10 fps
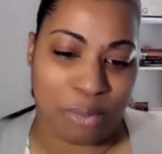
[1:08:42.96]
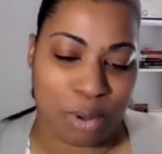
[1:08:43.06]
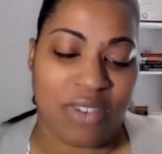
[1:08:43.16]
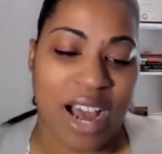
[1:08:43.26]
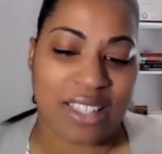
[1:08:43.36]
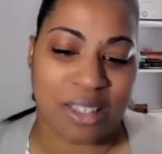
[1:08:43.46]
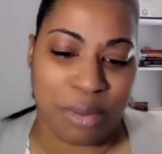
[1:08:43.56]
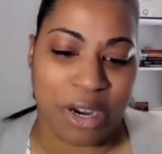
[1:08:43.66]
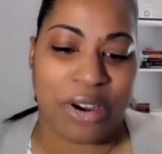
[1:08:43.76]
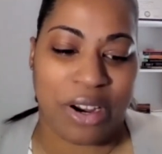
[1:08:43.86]
provides a
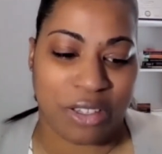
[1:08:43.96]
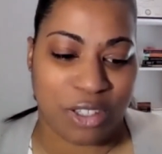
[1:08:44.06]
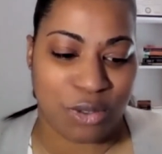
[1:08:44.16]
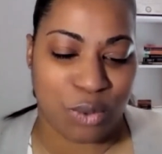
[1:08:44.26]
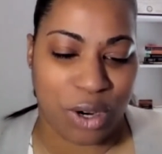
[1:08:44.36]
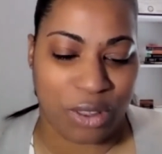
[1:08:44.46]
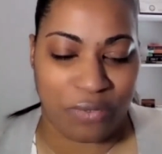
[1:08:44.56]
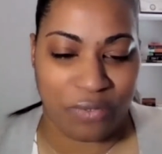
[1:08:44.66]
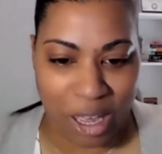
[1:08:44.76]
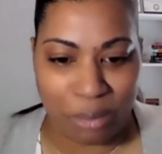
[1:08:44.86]
barrier to where the
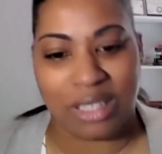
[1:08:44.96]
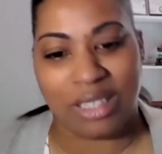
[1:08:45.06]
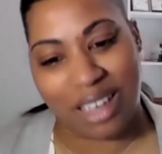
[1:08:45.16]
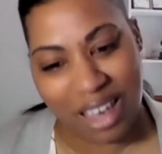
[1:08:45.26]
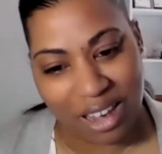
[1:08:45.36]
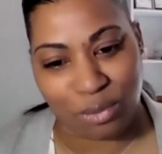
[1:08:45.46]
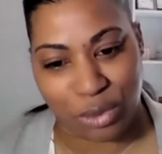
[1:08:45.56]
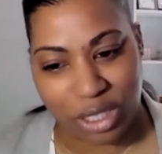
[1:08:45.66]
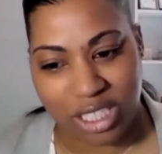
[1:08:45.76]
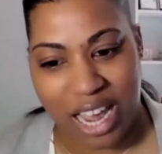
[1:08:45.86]
family can't
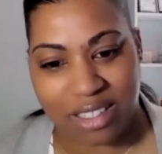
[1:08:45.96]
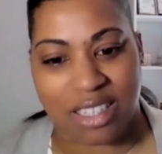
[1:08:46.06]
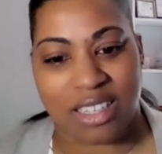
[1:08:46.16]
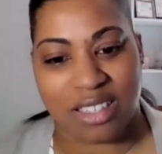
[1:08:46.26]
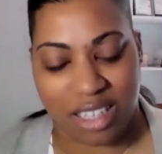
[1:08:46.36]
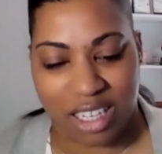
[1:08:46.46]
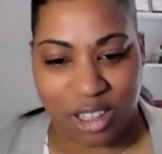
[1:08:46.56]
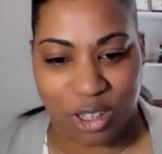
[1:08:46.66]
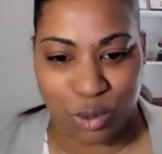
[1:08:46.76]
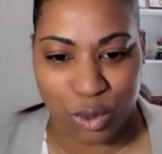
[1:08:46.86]
reach out to us and get
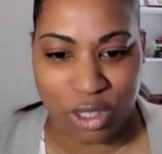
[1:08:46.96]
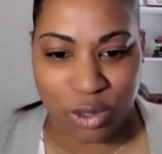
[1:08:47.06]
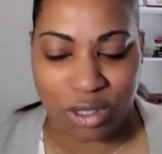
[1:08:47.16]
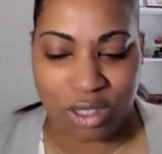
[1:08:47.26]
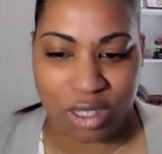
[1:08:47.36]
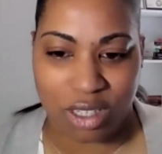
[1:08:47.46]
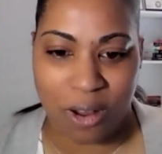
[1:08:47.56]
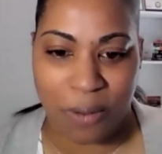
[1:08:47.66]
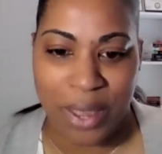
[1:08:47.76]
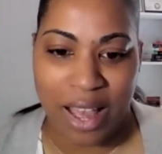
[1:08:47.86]
those resources.
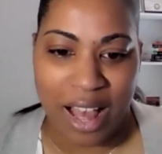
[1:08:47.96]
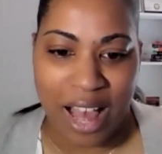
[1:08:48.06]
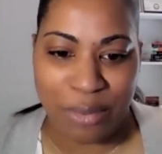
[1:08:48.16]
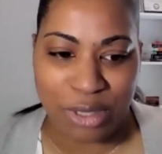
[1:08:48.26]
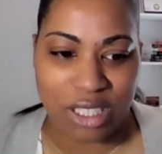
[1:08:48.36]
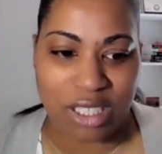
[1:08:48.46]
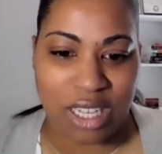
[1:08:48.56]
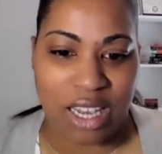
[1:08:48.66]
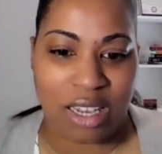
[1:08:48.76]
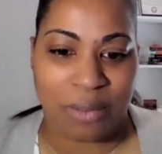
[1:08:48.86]
So I would just
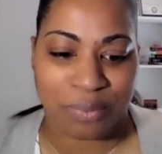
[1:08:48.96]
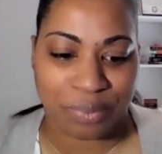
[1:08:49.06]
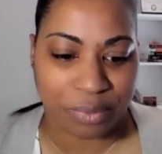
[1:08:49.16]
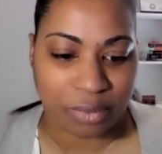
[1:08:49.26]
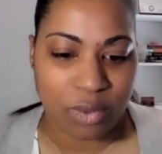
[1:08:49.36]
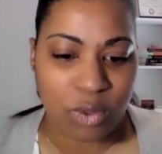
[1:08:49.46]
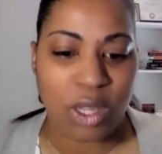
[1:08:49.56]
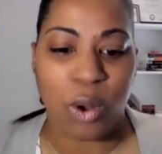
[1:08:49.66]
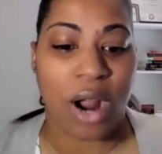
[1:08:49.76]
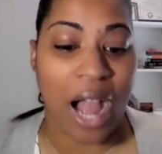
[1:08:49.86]
say,
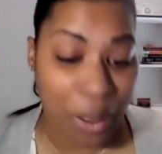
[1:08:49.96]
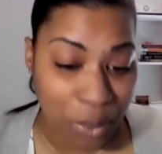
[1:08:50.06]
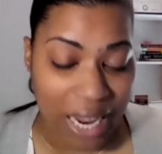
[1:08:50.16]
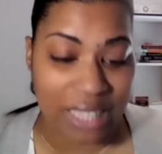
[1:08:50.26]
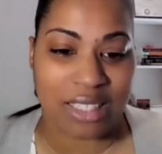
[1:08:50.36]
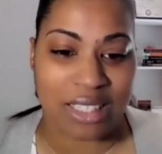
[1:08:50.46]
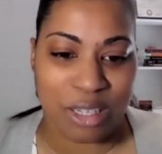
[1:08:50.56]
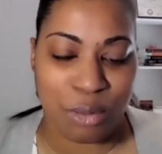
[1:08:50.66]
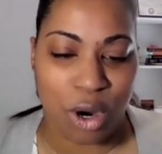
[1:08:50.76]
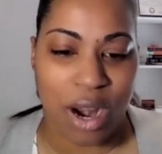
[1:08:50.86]
or I would like to
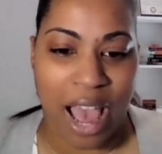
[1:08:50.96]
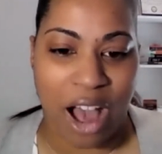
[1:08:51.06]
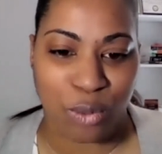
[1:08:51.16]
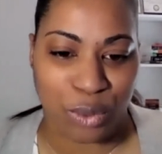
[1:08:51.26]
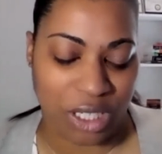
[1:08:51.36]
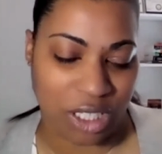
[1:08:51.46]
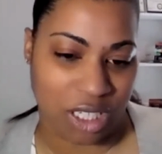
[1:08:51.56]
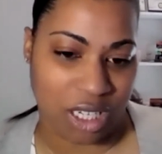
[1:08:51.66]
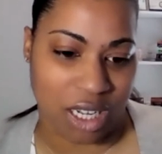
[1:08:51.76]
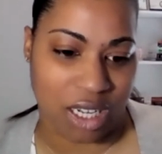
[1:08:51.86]
see more outreach
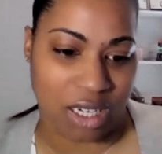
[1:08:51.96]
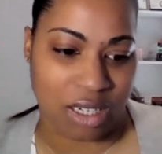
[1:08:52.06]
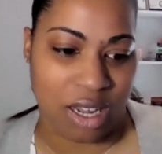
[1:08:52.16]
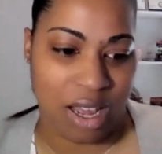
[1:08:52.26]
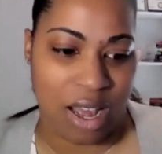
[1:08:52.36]
done